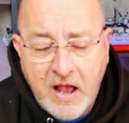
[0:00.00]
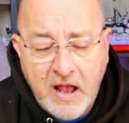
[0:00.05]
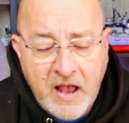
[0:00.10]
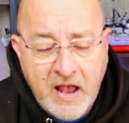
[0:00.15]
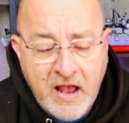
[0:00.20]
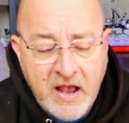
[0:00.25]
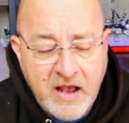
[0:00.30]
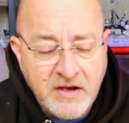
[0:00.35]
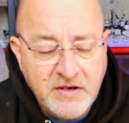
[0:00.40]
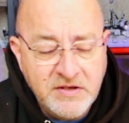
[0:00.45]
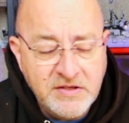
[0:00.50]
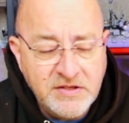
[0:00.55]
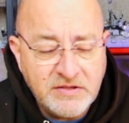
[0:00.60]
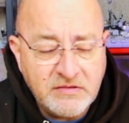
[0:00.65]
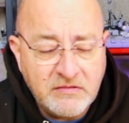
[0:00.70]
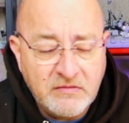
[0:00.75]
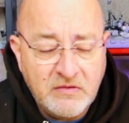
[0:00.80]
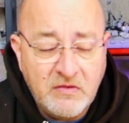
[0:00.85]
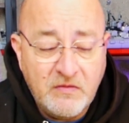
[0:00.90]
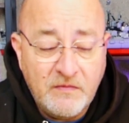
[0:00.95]
and
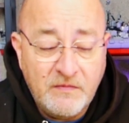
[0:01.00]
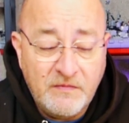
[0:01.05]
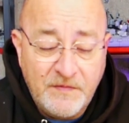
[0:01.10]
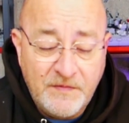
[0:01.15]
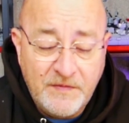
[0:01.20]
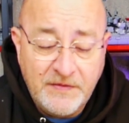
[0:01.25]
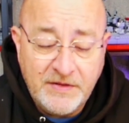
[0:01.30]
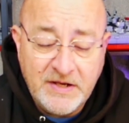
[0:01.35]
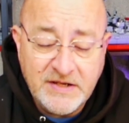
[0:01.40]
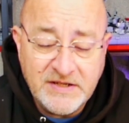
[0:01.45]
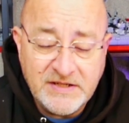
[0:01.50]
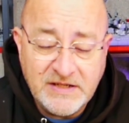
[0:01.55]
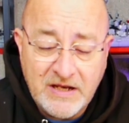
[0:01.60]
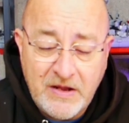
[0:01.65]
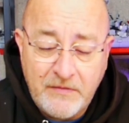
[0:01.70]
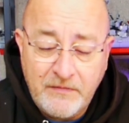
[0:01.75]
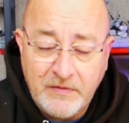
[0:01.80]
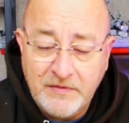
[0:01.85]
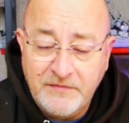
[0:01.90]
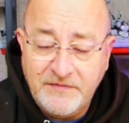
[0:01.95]
for this
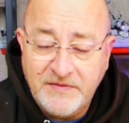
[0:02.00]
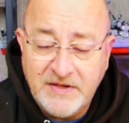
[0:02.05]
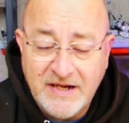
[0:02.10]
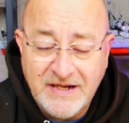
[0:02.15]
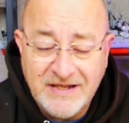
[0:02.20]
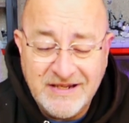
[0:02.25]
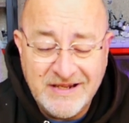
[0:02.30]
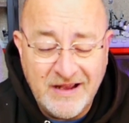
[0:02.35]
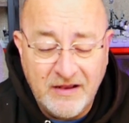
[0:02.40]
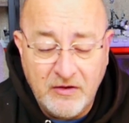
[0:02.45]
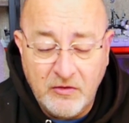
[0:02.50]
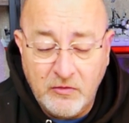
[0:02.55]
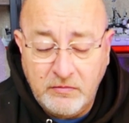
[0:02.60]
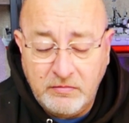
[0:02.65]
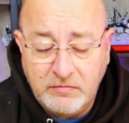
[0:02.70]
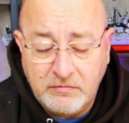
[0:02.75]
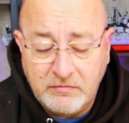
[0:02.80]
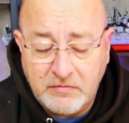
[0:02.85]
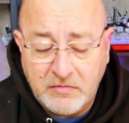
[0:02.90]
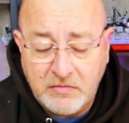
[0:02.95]
level of detail
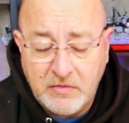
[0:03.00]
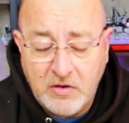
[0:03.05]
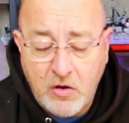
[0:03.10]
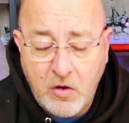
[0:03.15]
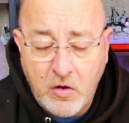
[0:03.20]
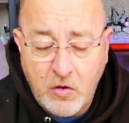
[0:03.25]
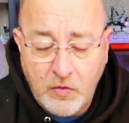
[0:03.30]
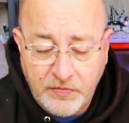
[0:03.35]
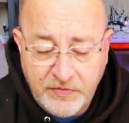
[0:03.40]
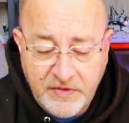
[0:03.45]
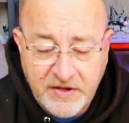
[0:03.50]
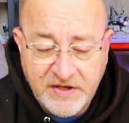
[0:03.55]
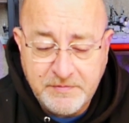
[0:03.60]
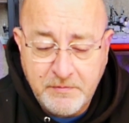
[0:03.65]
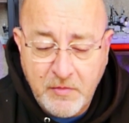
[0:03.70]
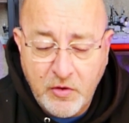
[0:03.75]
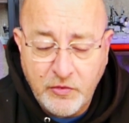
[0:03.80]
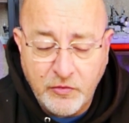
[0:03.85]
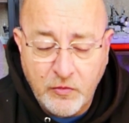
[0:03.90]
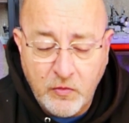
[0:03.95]
on this
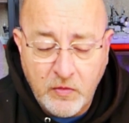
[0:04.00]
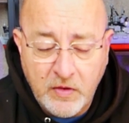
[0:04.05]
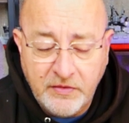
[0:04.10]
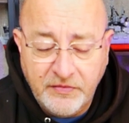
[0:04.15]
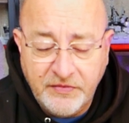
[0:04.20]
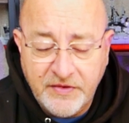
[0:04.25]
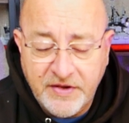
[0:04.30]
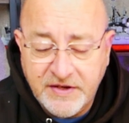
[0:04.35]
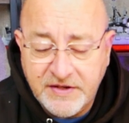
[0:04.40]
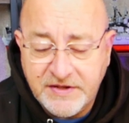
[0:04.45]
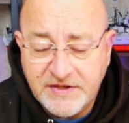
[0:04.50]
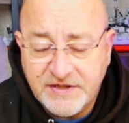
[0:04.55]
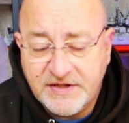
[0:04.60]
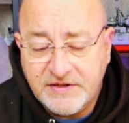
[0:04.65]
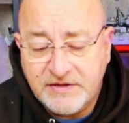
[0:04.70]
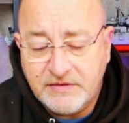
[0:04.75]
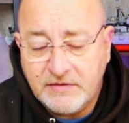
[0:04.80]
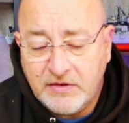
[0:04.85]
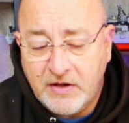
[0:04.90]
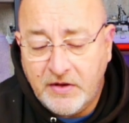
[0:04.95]
model and
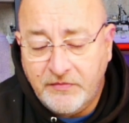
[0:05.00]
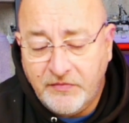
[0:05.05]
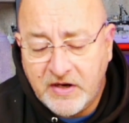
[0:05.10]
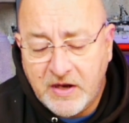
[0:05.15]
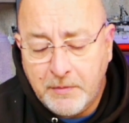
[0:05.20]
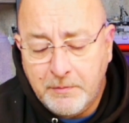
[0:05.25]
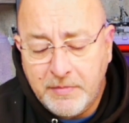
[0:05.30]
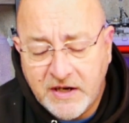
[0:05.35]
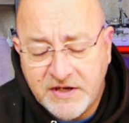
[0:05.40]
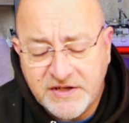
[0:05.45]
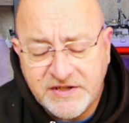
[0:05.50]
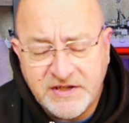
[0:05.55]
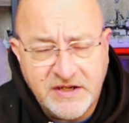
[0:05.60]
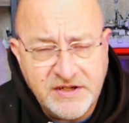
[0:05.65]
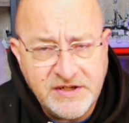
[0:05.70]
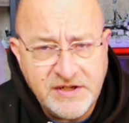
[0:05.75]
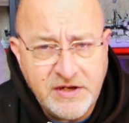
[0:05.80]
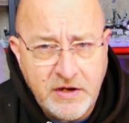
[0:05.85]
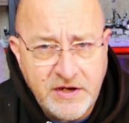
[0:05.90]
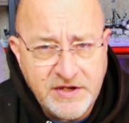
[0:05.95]
the complexity,
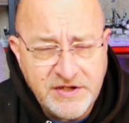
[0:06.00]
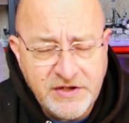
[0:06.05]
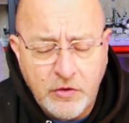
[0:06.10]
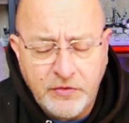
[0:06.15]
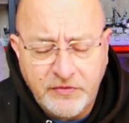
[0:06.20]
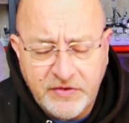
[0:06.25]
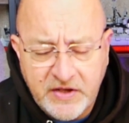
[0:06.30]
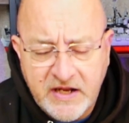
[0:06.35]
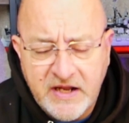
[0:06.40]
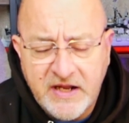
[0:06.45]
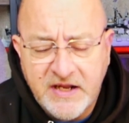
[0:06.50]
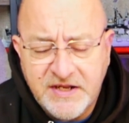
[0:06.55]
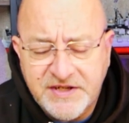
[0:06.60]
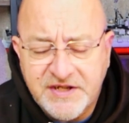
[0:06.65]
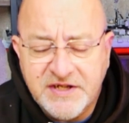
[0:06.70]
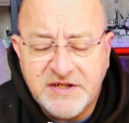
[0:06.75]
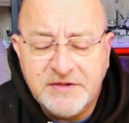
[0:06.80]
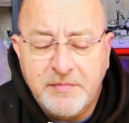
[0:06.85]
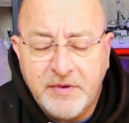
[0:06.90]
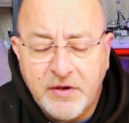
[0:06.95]
it's not the
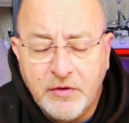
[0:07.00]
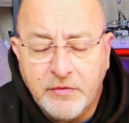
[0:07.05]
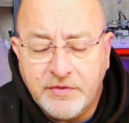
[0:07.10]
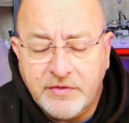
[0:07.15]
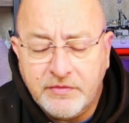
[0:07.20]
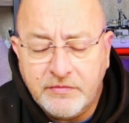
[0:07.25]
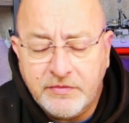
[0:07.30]
easiest build.